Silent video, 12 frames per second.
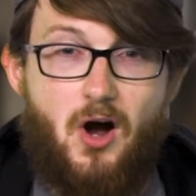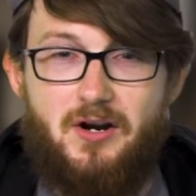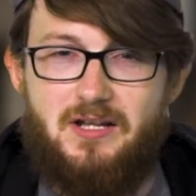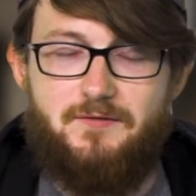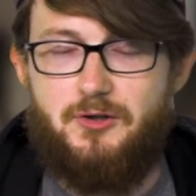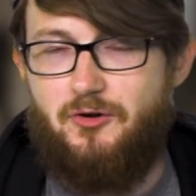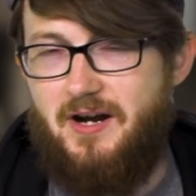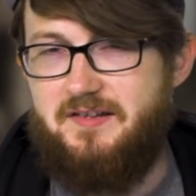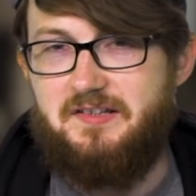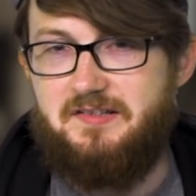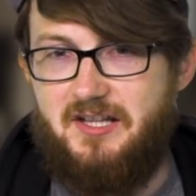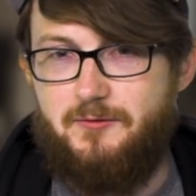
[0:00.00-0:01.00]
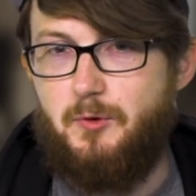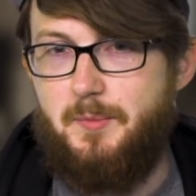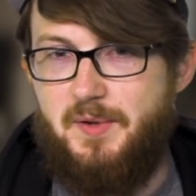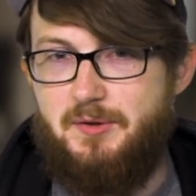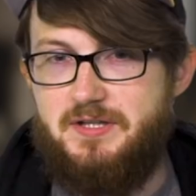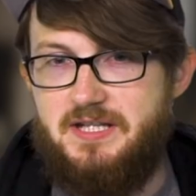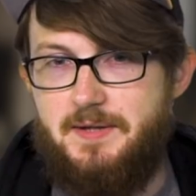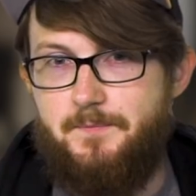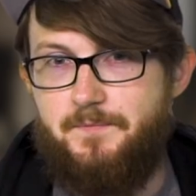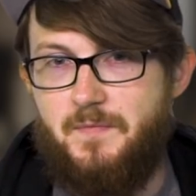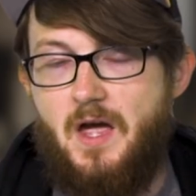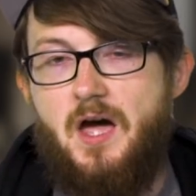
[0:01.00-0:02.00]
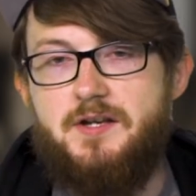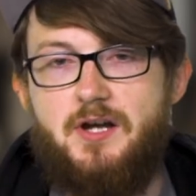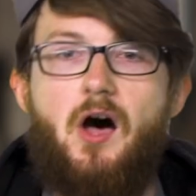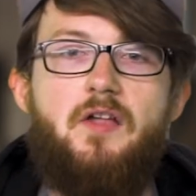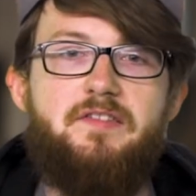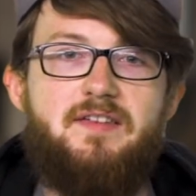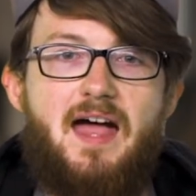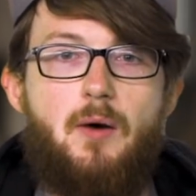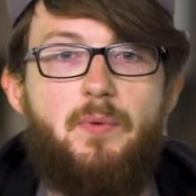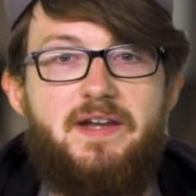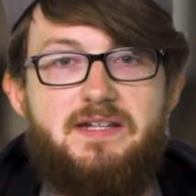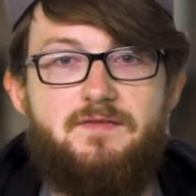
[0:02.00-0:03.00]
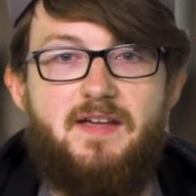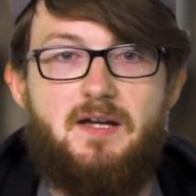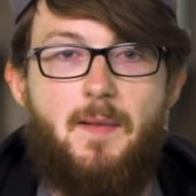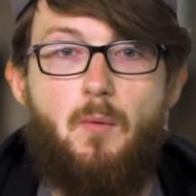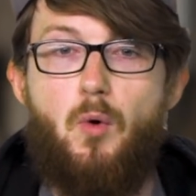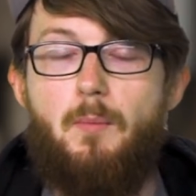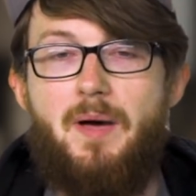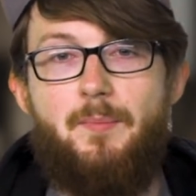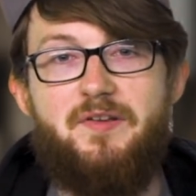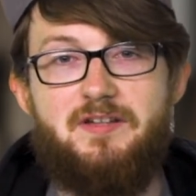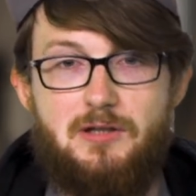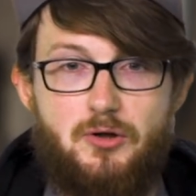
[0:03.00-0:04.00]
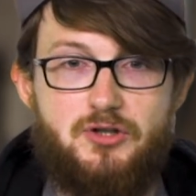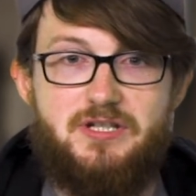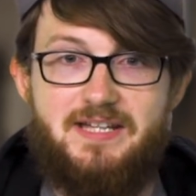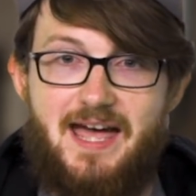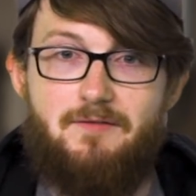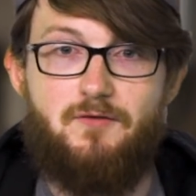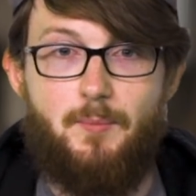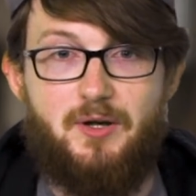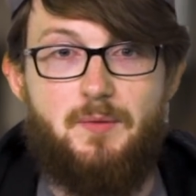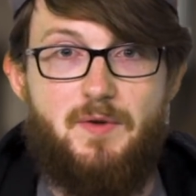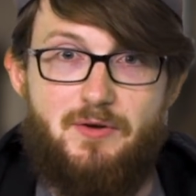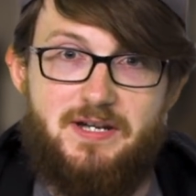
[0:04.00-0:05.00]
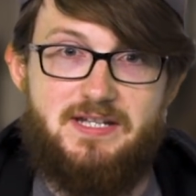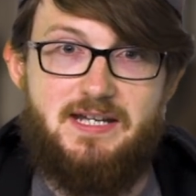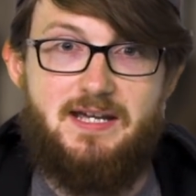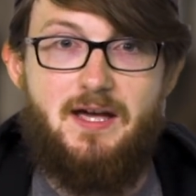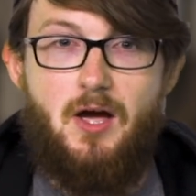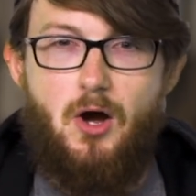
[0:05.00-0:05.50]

aren't enough to create a successful community? To answer that, we need to think about what members look to get from a community.